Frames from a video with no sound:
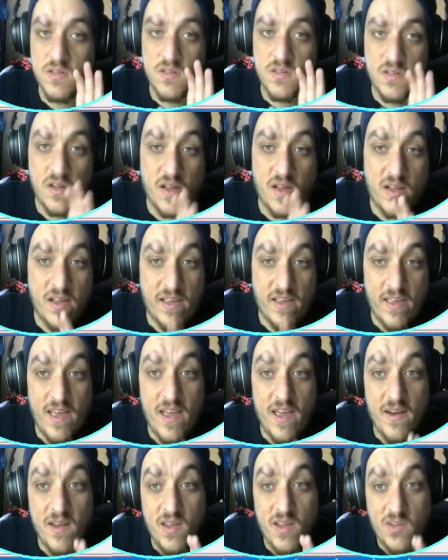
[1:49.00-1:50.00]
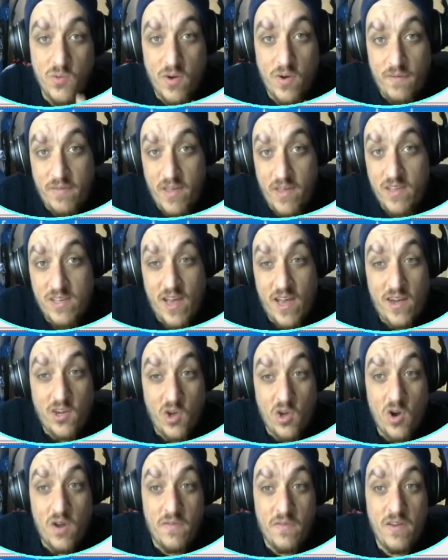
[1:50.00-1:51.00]
Again, it's one of the things I don't know
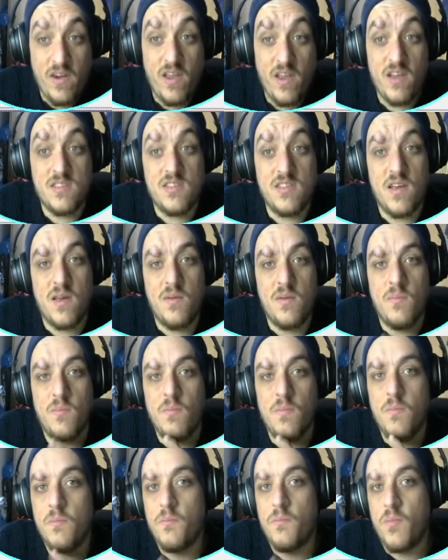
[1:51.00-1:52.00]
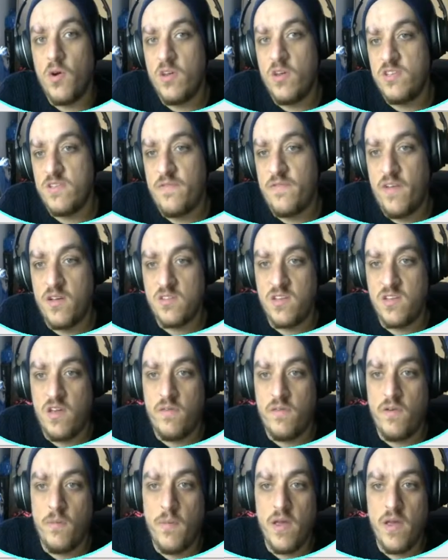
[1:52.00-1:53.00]
if it needs it, but it's a failsafe for
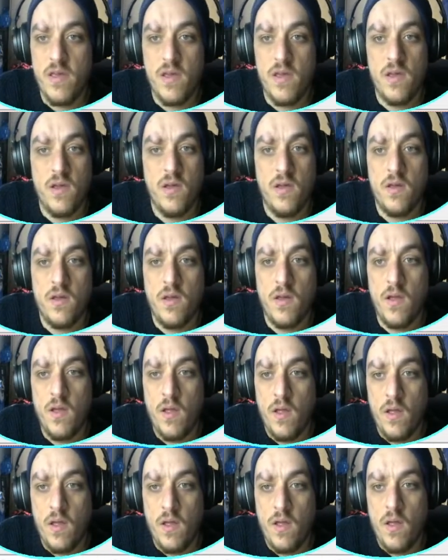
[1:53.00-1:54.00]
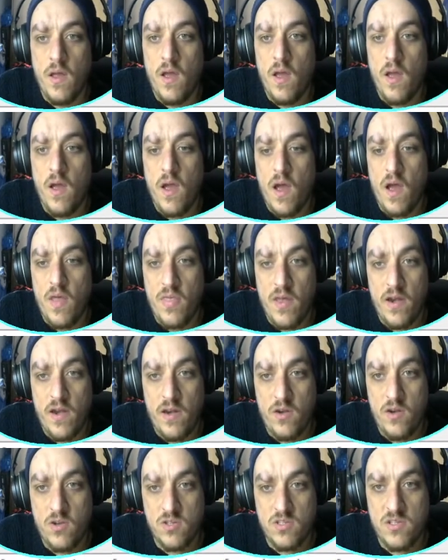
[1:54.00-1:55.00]
me. And then it
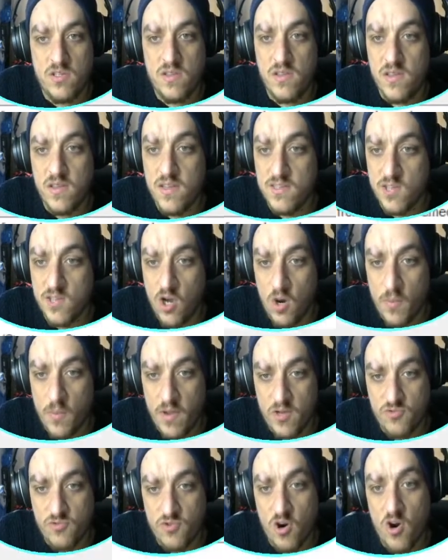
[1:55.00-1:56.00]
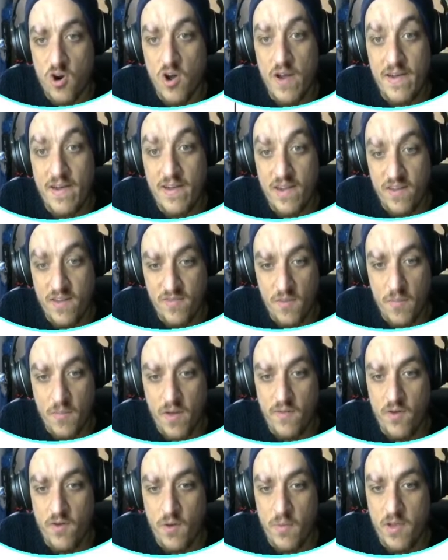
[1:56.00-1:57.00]
does this OBS RAW, a different bit of
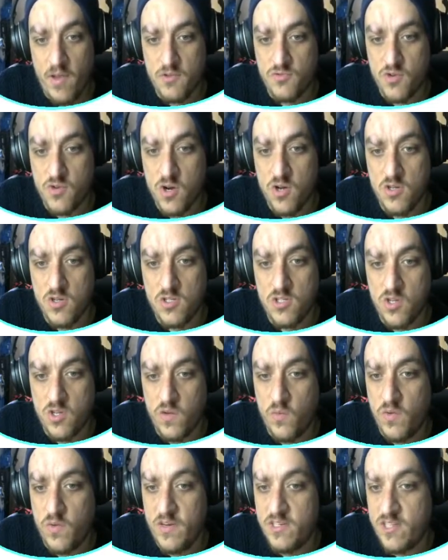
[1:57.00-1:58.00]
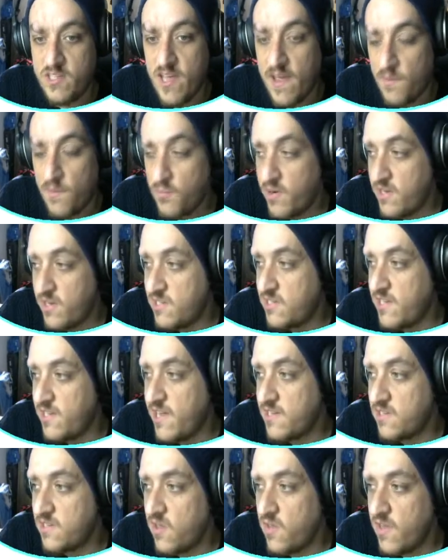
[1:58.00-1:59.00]
OBS RAW. So if we press test
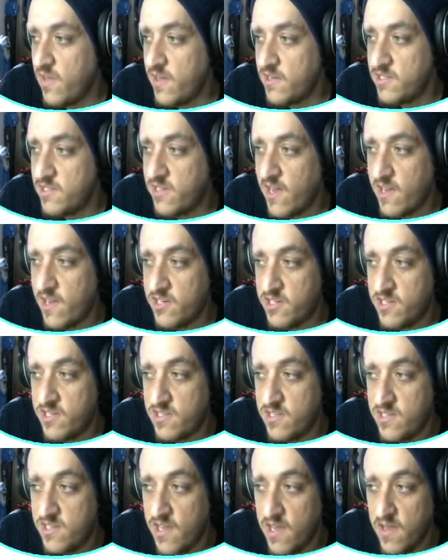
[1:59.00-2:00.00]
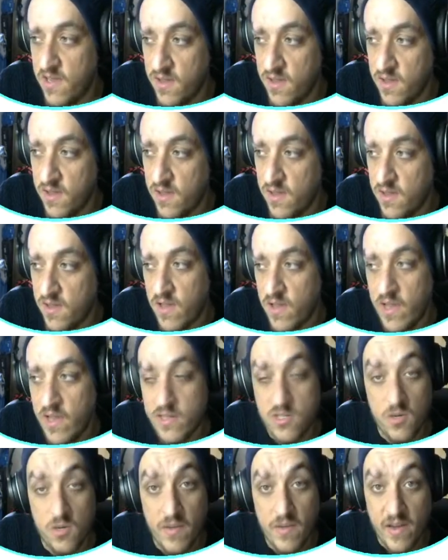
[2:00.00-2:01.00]
on this, as you can see, it's
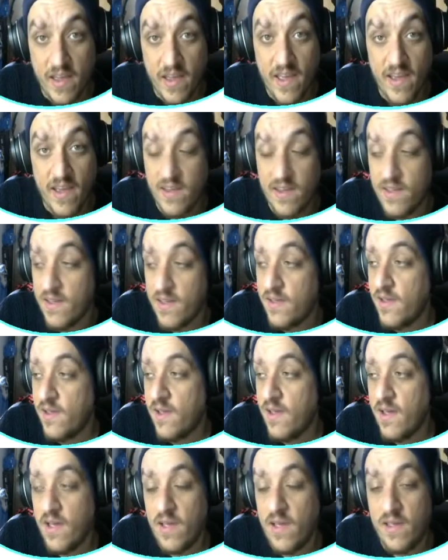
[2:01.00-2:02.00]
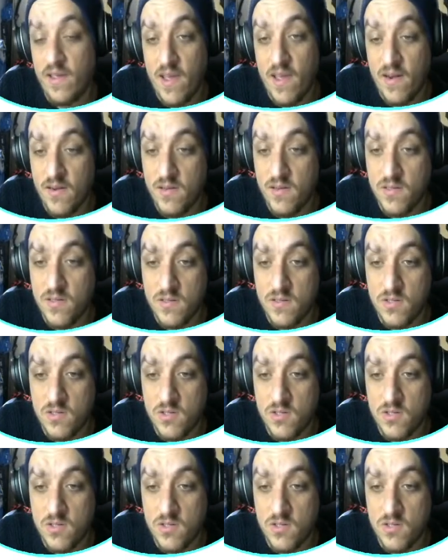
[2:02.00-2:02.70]
updated it again to